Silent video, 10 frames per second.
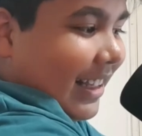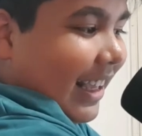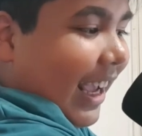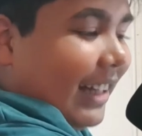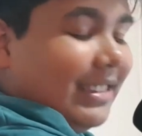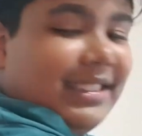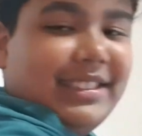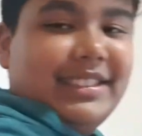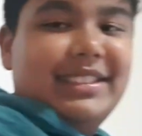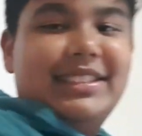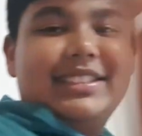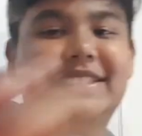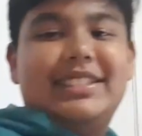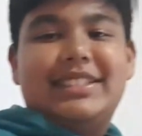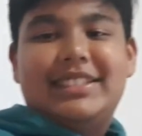It's
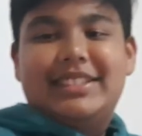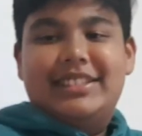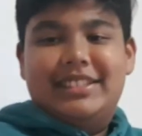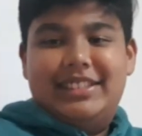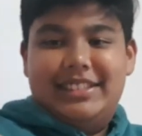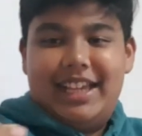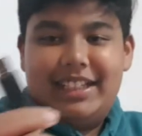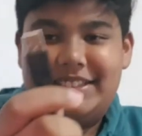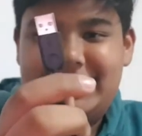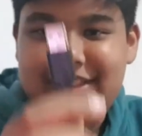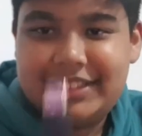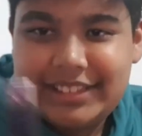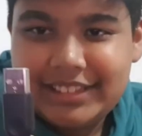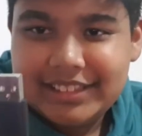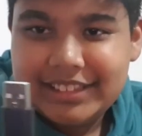
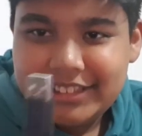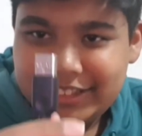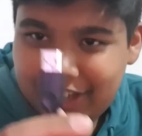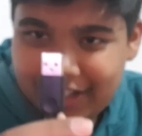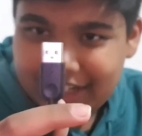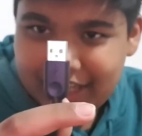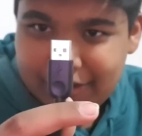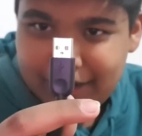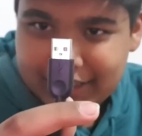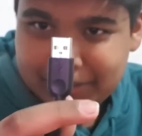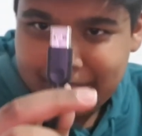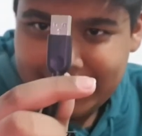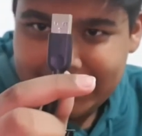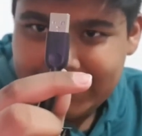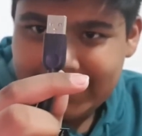it's not a
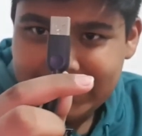USB.